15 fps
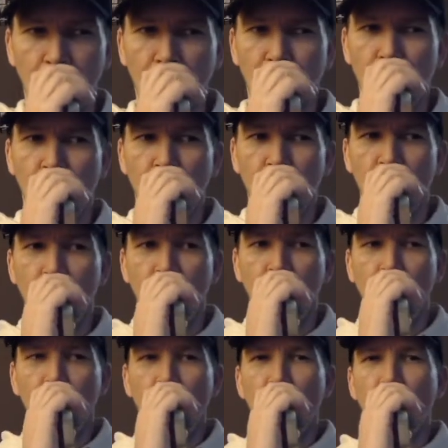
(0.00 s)

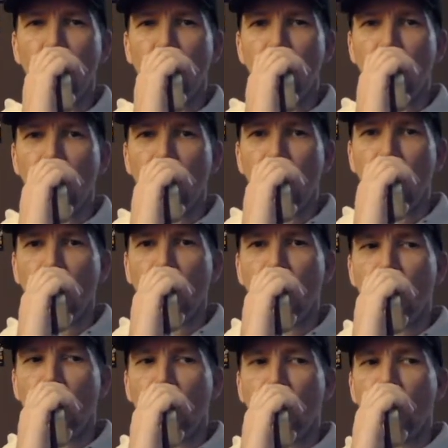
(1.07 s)

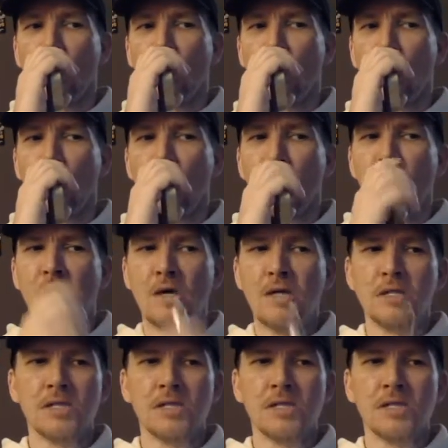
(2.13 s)
Nobody speaks.